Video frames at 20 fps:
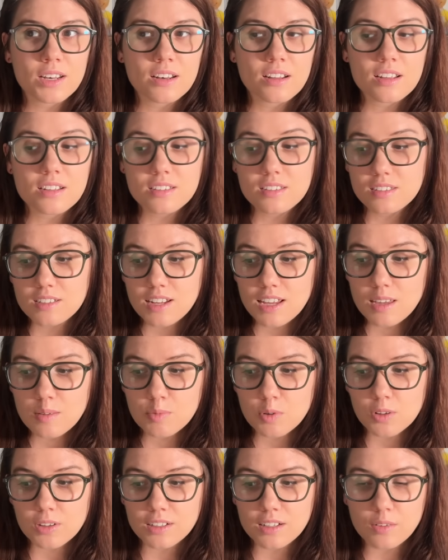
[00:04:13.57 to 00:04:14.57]
it's
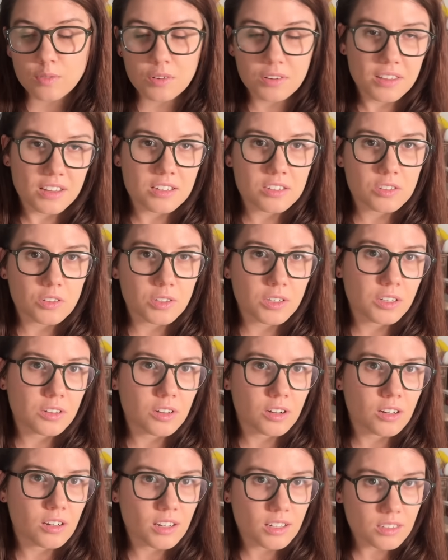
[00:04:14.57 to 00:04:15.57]
stable and everything's
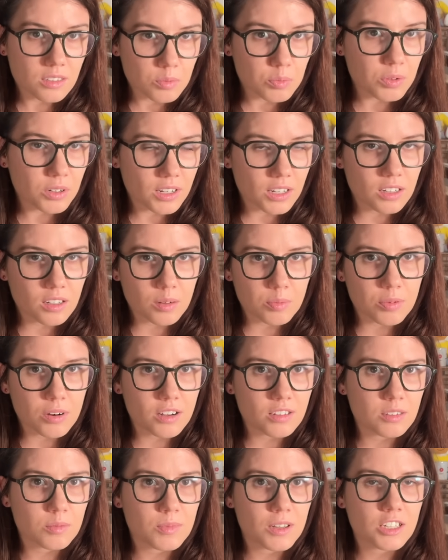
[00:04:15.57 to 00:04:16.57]
circular, it's a pretty good
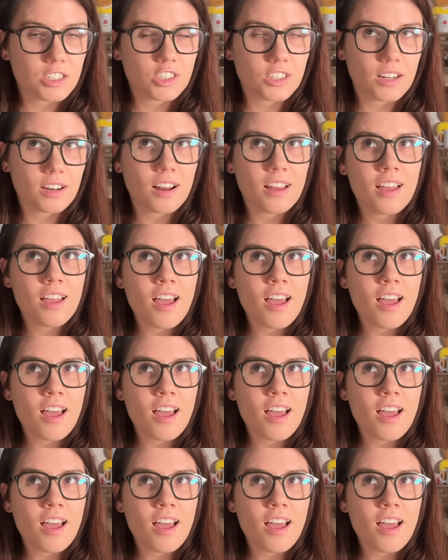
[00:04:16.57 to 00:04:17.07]
approximation.